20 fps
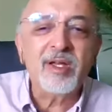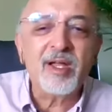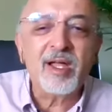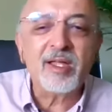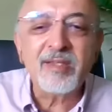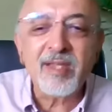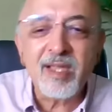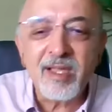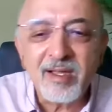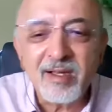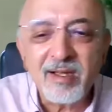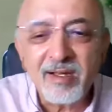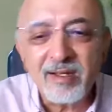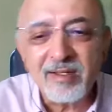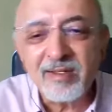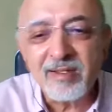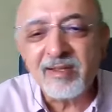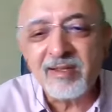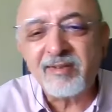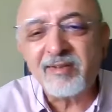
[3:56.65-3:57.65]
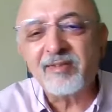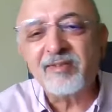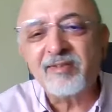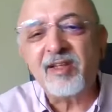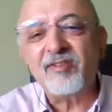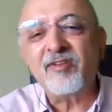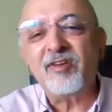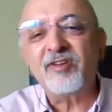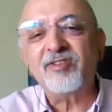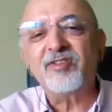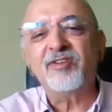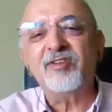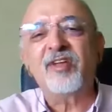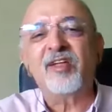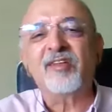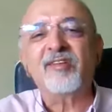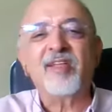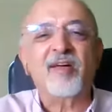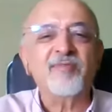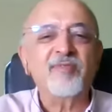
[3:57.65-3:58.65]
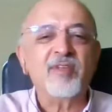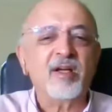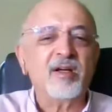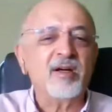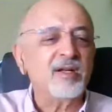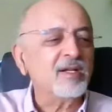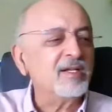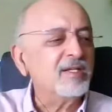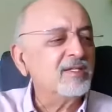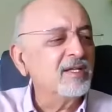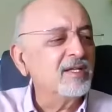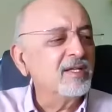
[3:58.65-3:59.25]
I think uh, this generation does have the courage.